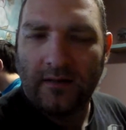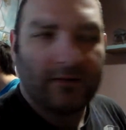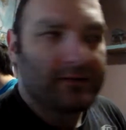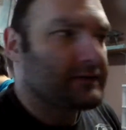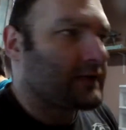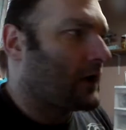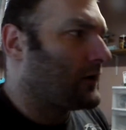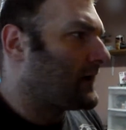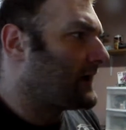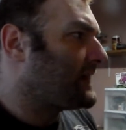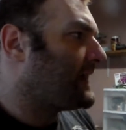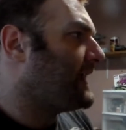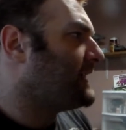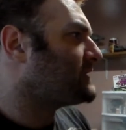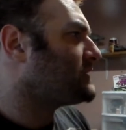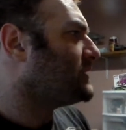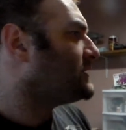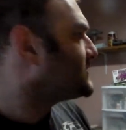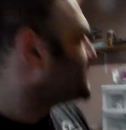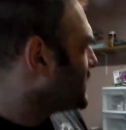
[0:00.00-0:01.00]
So then he's
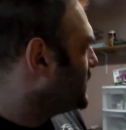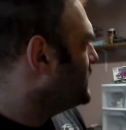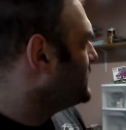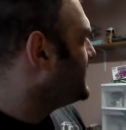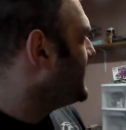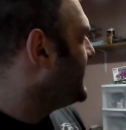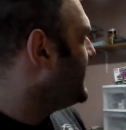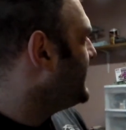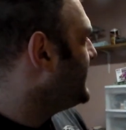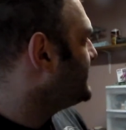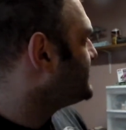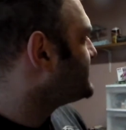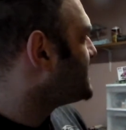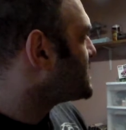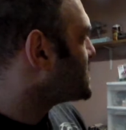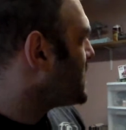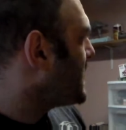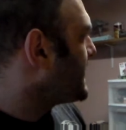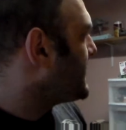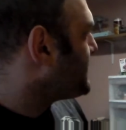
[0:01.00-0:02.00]
got two years to
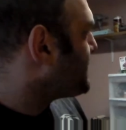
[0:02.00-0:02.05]
try and